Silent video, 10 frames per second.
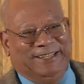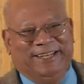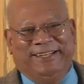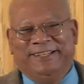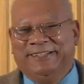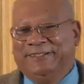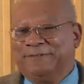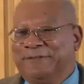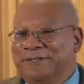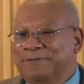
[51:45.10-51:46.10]
then,
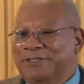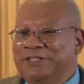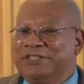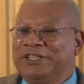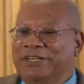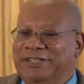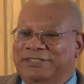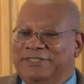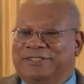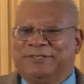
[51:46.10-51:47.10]
of course, when the
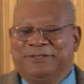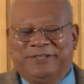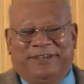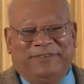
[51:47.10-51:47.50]
Chileans told them,